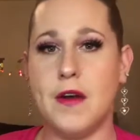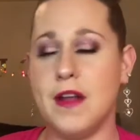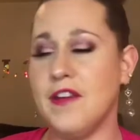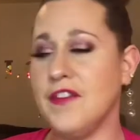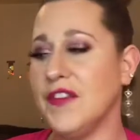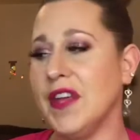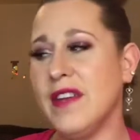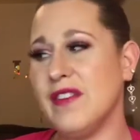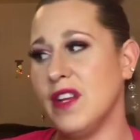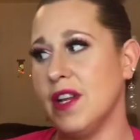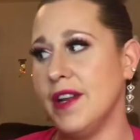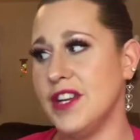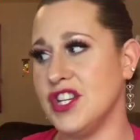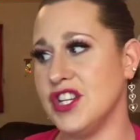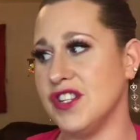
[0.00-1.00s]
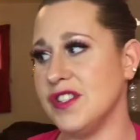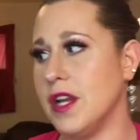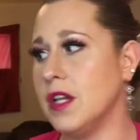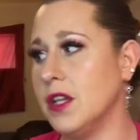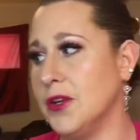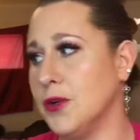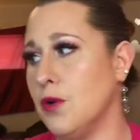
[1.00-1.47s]
if even just a
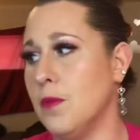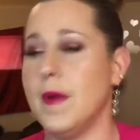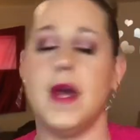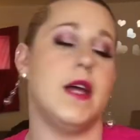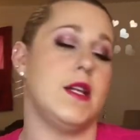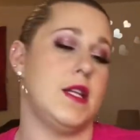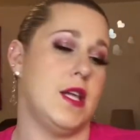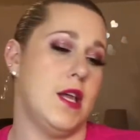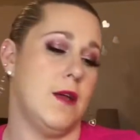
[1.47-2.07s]
little bit.